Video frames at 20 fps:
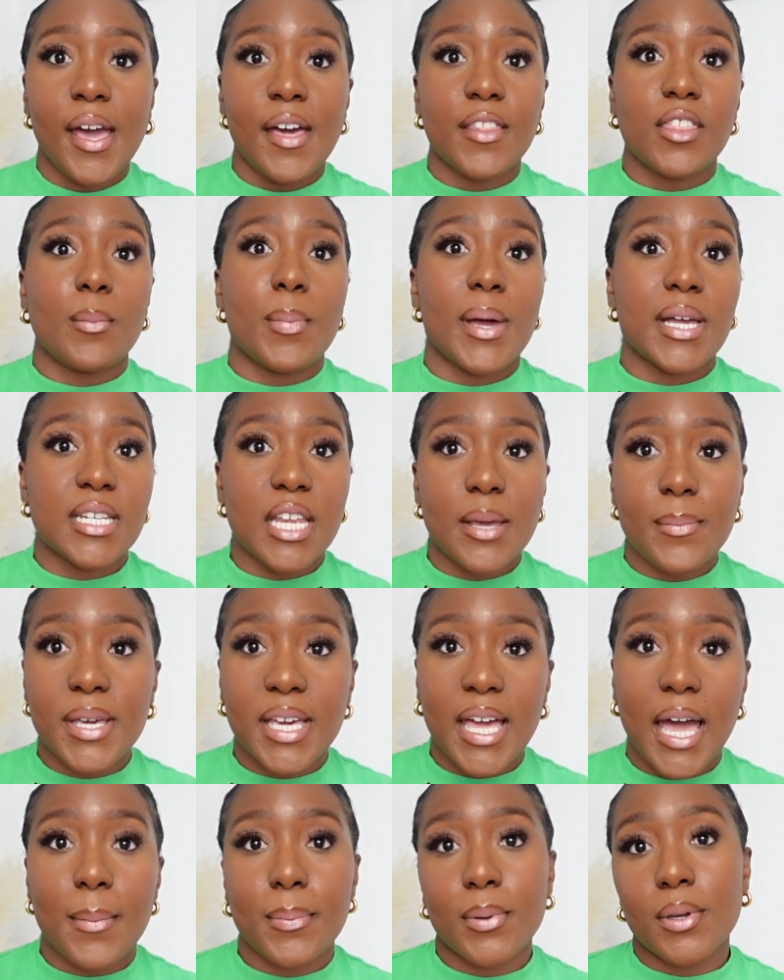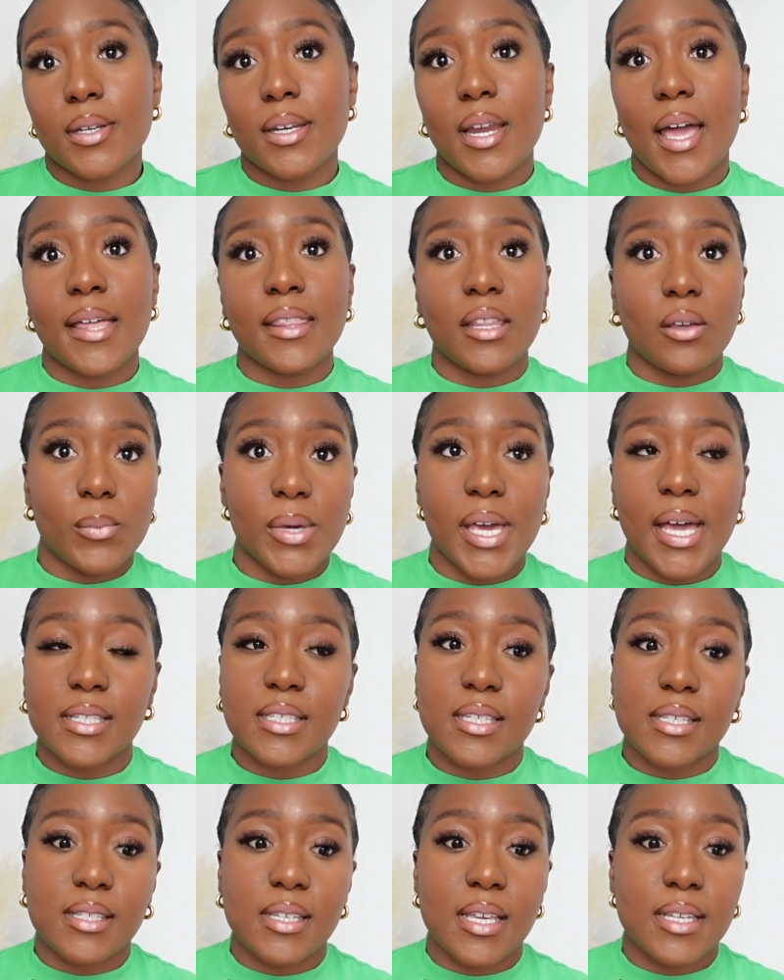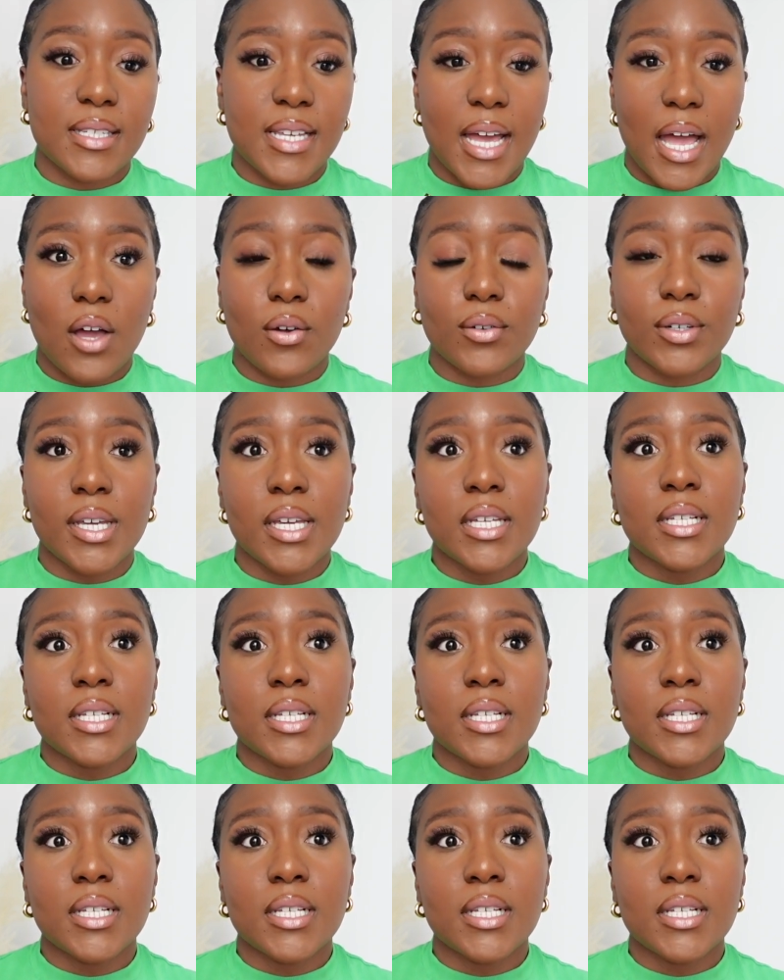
The pandemic happened, and then we had to sit down.